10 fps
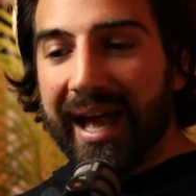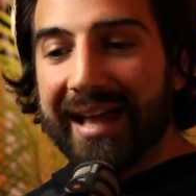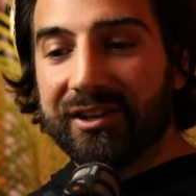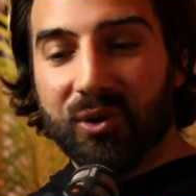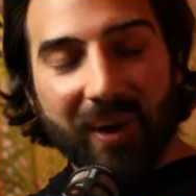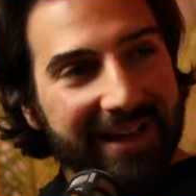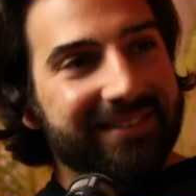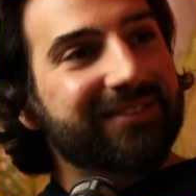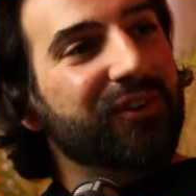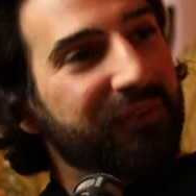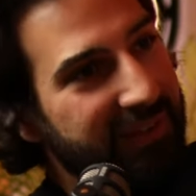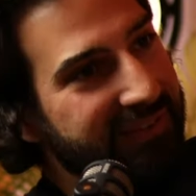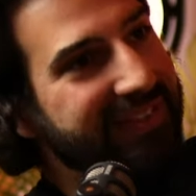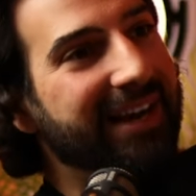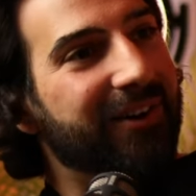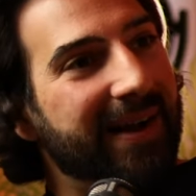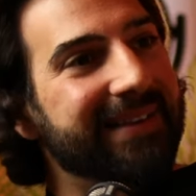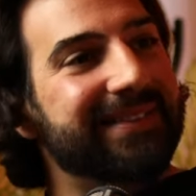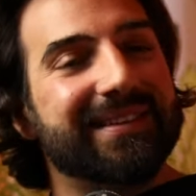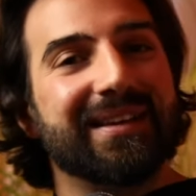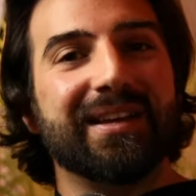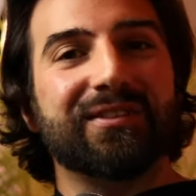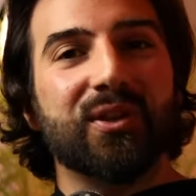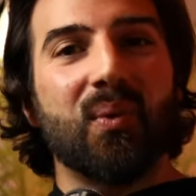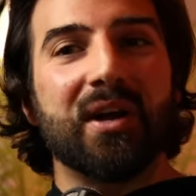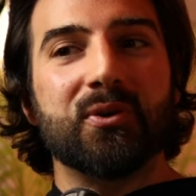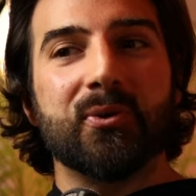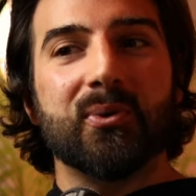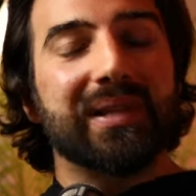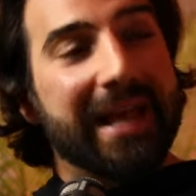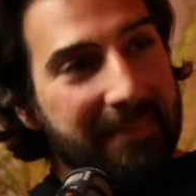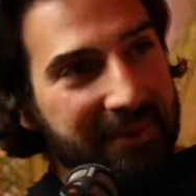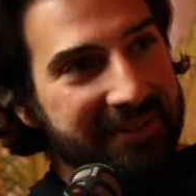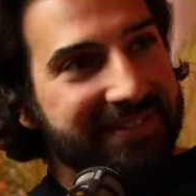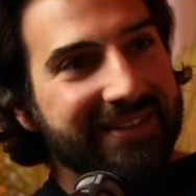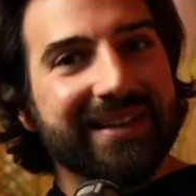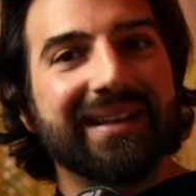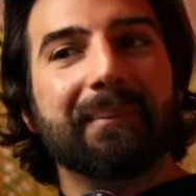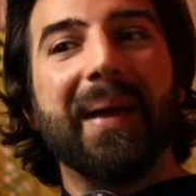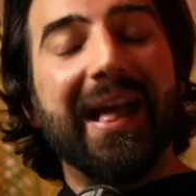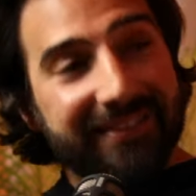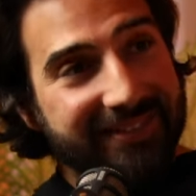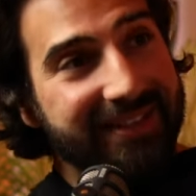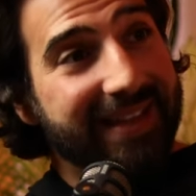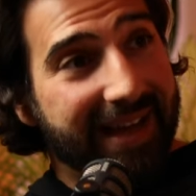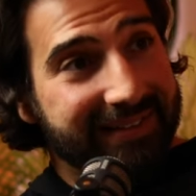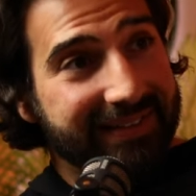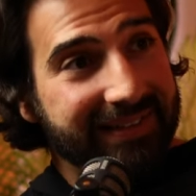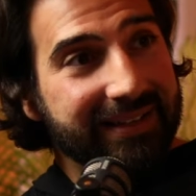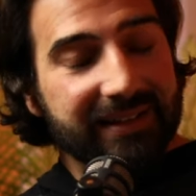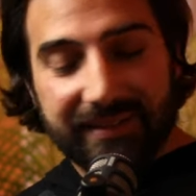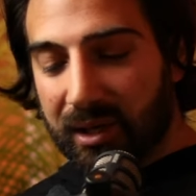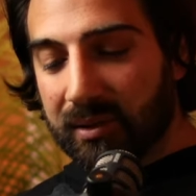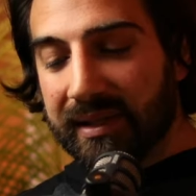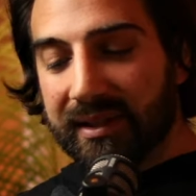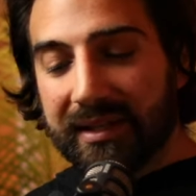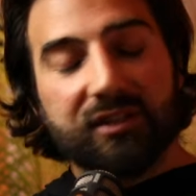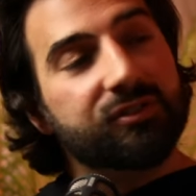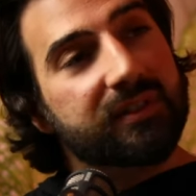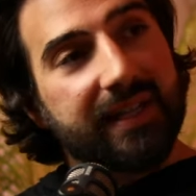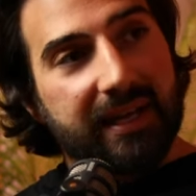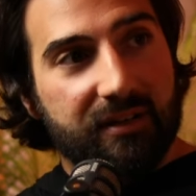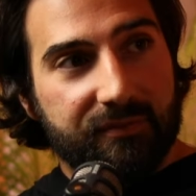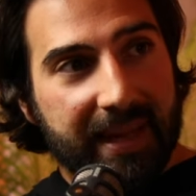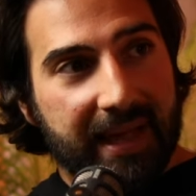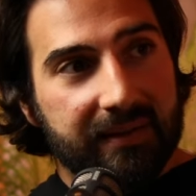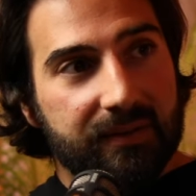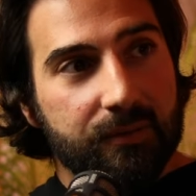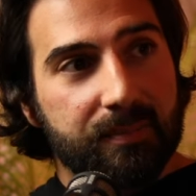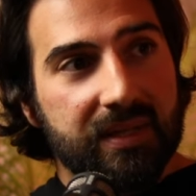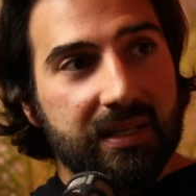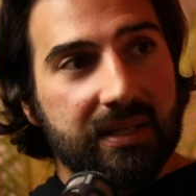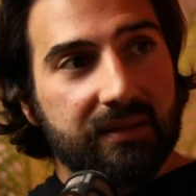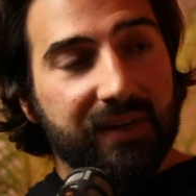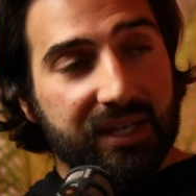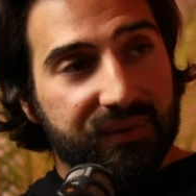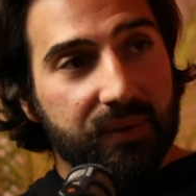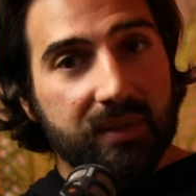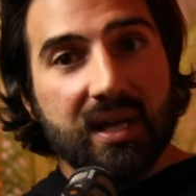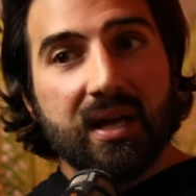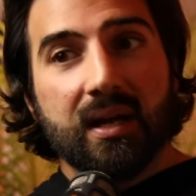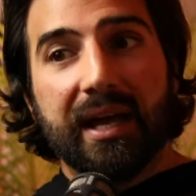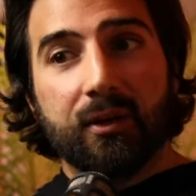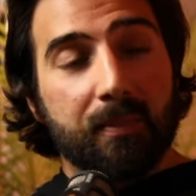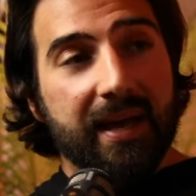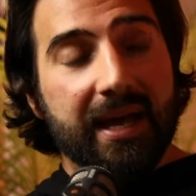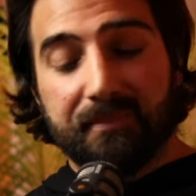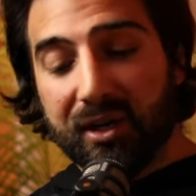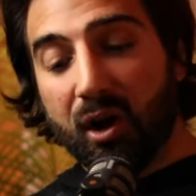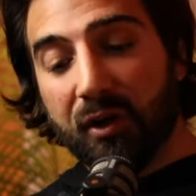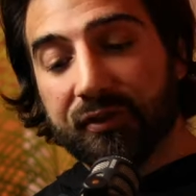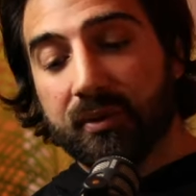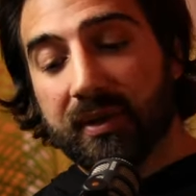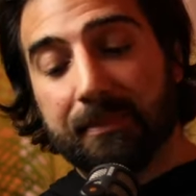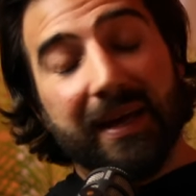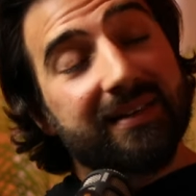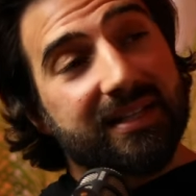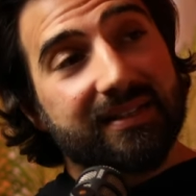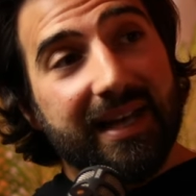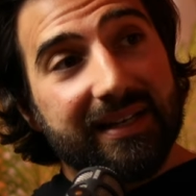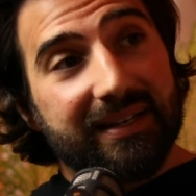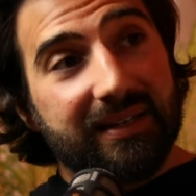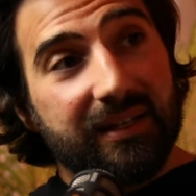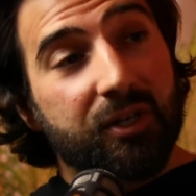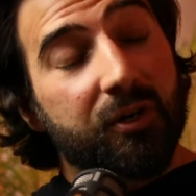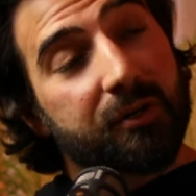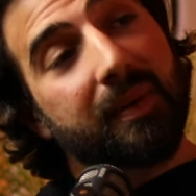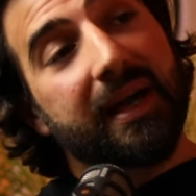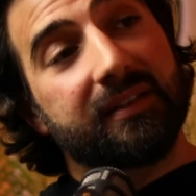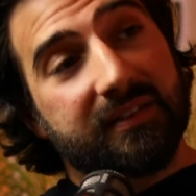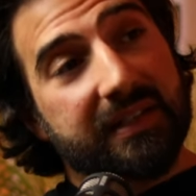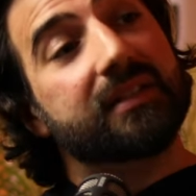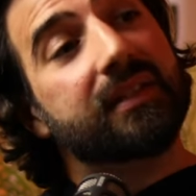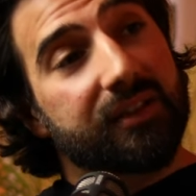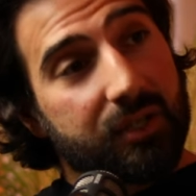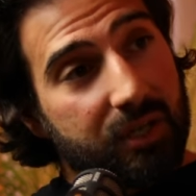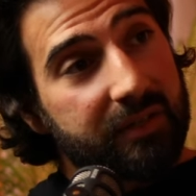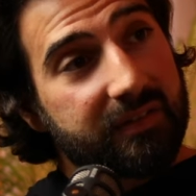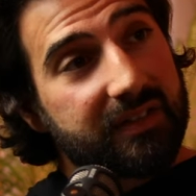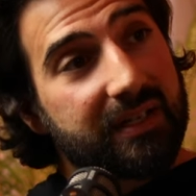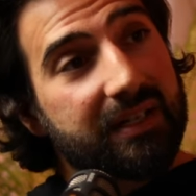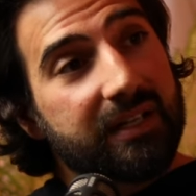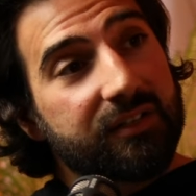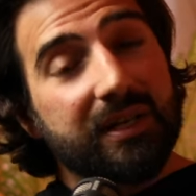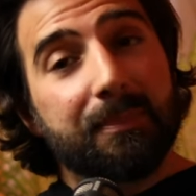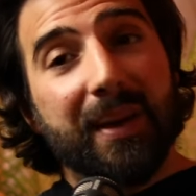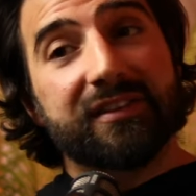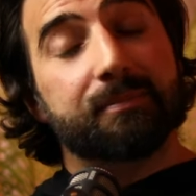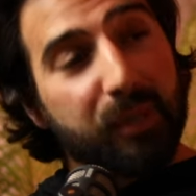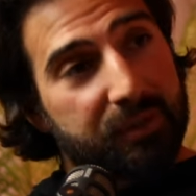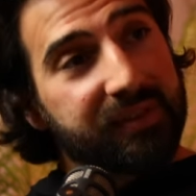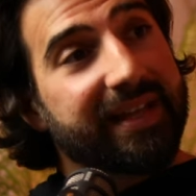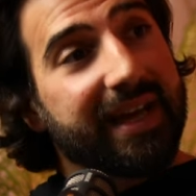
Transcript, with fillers: And Christ fulfills that. Christ is the one who labors, pays the debt, not only the initial debt of man to be faithful and obey, but also he pays the debt incurred by sin and the curse. So he pays both